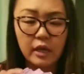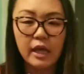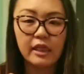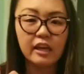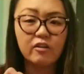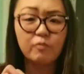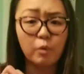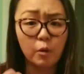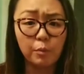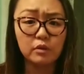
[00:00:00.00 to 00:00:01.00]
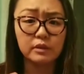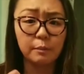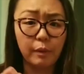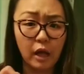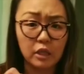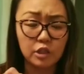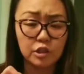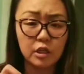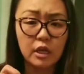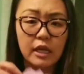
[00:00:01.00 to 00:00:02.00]
Think of purple to polish.
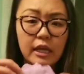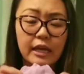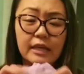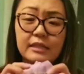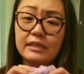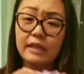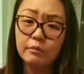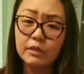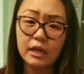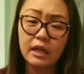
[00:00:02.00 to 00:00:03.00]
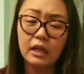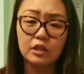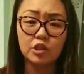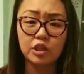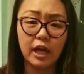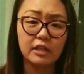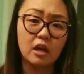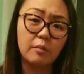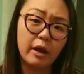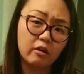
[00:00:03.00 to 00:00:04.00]
It has the same technology as our
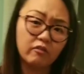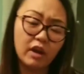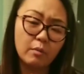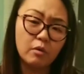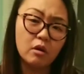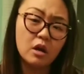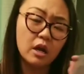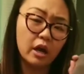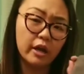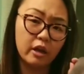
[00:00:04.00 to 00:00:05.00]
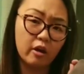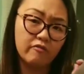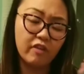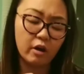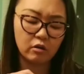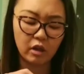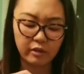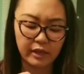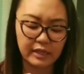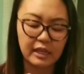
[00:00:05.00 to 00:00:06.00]
microfiber and our
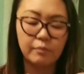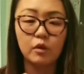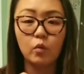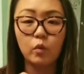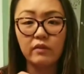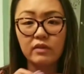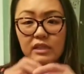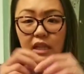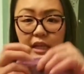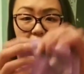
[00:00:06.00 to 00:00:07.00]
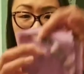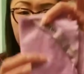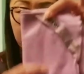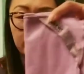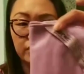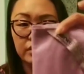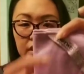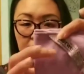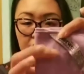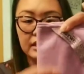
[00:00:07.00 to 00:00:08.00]
EnviroCloth, except the weave is slightly different. You can
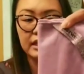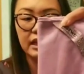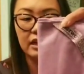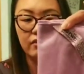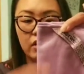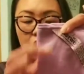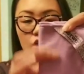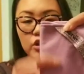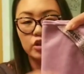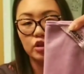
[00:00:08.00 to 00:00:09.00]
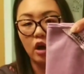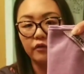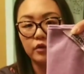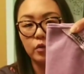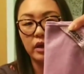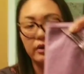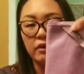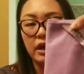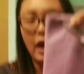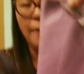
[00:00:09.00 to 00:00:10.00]
see it's kind of a softer weave
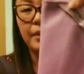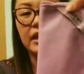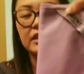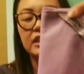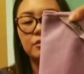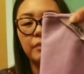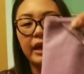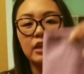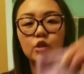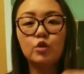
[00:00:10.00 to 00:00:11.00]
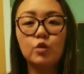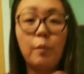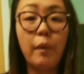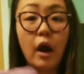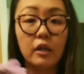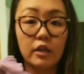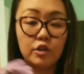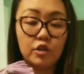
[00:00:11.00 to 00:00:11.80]
because it's made to polish.